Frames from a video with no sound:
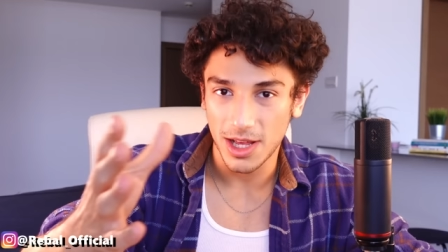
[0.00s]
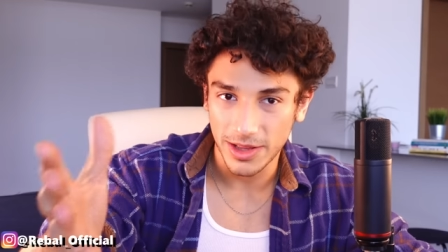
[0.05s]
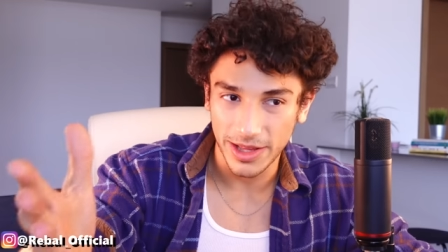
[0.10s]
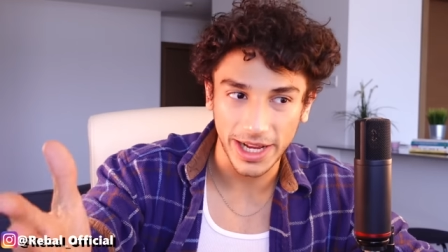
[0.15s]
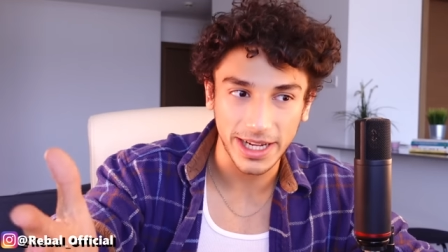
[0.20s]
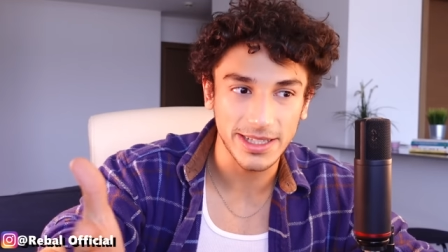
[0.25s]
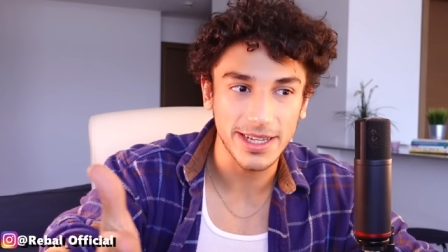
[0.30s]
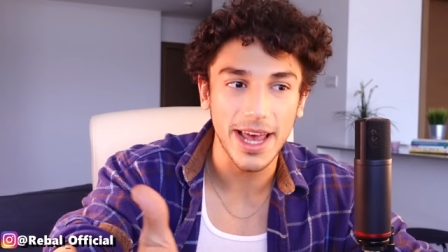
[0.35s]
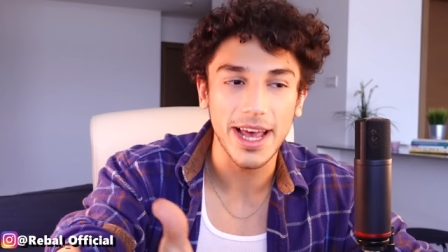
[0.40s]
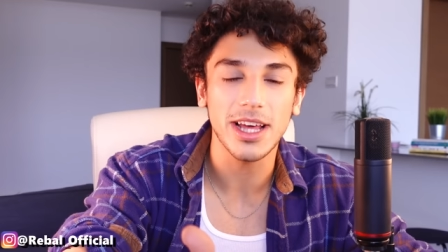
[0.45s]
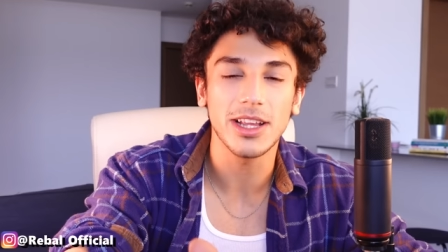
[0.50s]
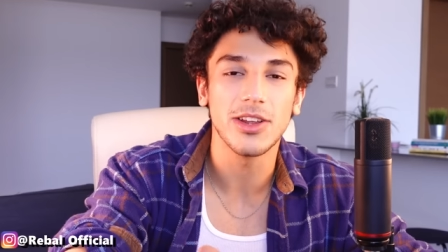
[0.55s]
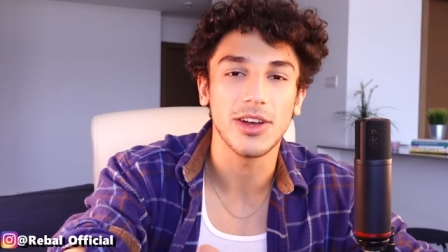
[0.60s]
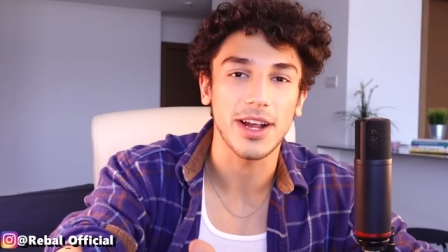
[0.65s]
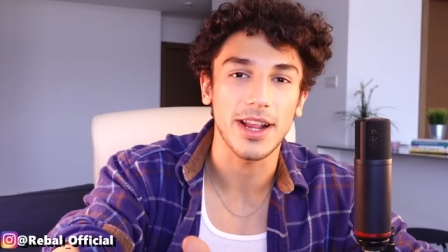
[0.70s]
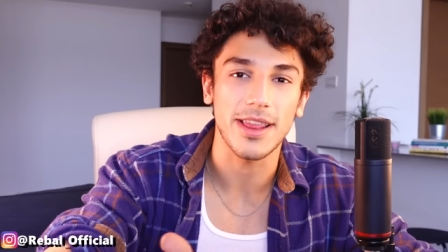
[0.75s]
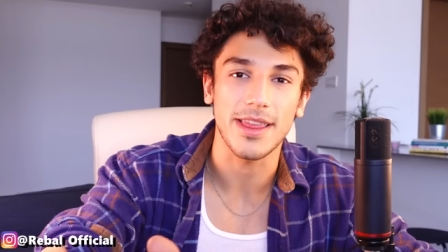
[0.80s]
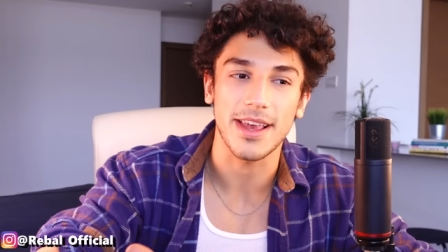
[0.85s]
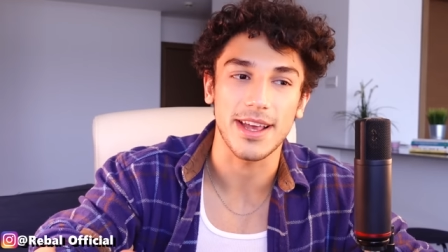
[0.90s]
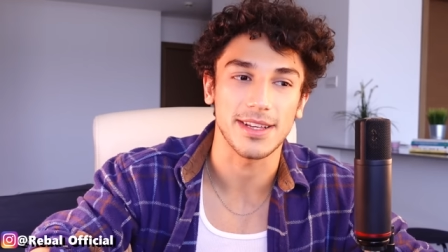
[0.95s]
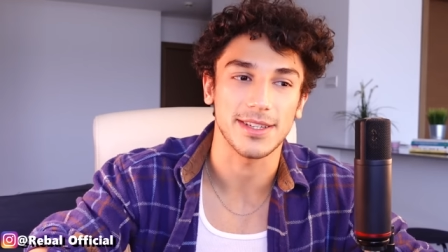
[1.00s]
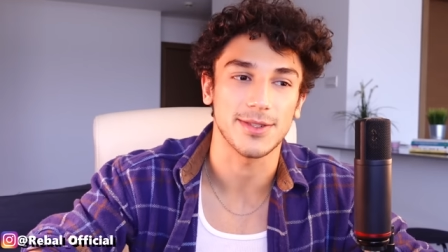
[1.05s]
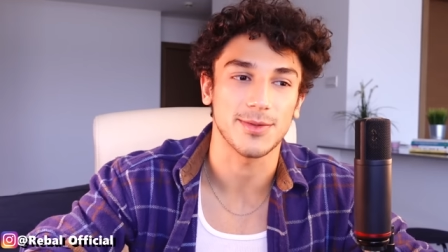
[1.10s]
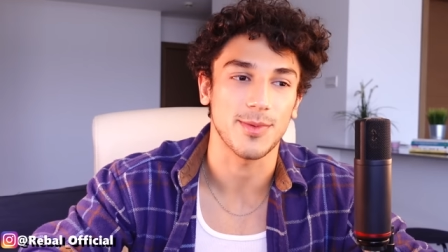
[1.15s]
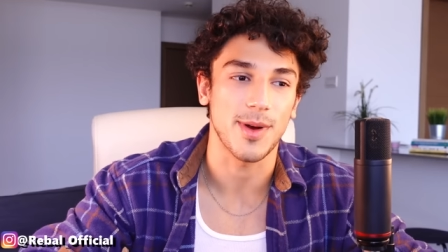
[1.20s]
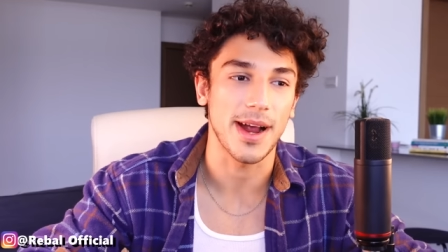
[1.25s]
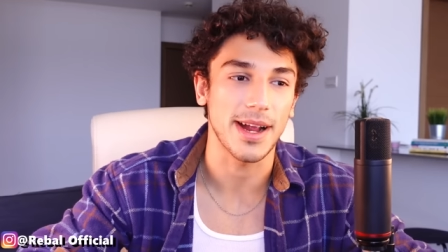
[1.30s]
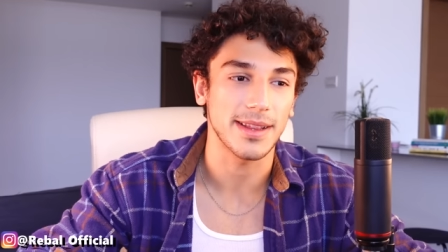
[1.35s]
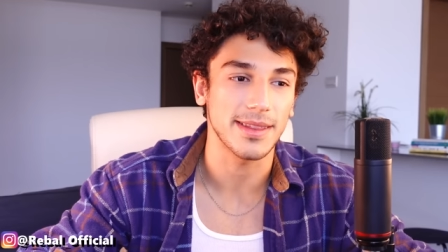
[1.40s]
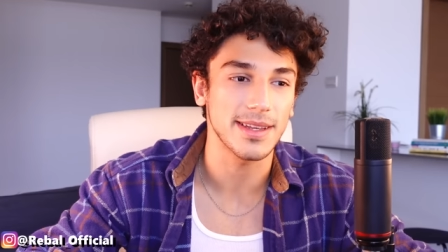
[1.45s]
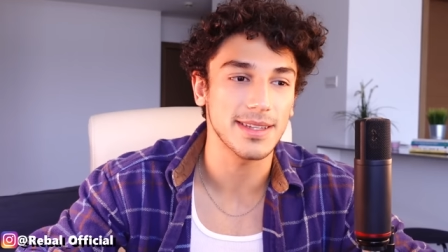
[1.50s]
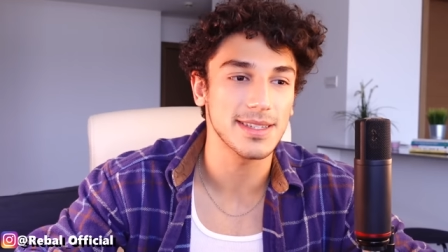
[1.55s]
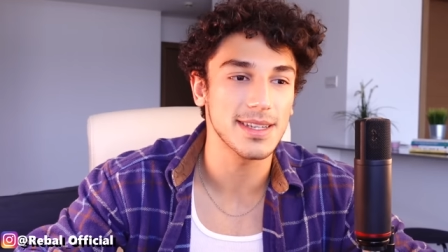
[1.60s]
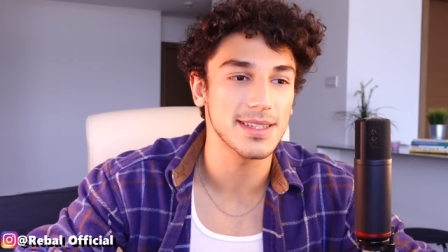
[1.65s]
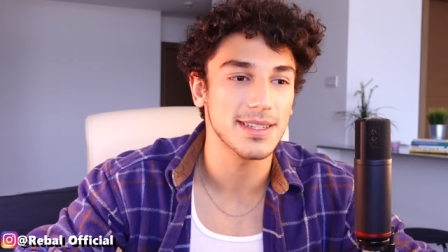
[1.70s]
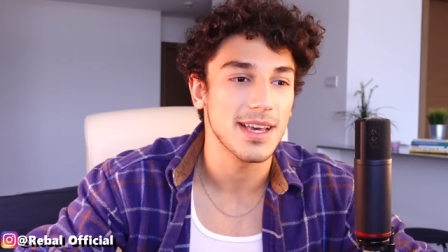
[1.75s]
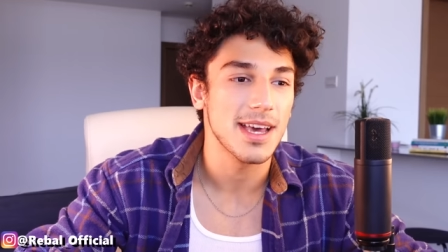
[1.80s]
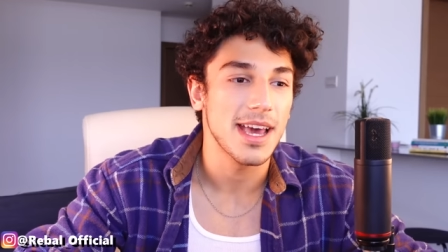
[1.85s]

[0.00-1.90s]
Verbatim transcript: Like, take a look at this, right? This is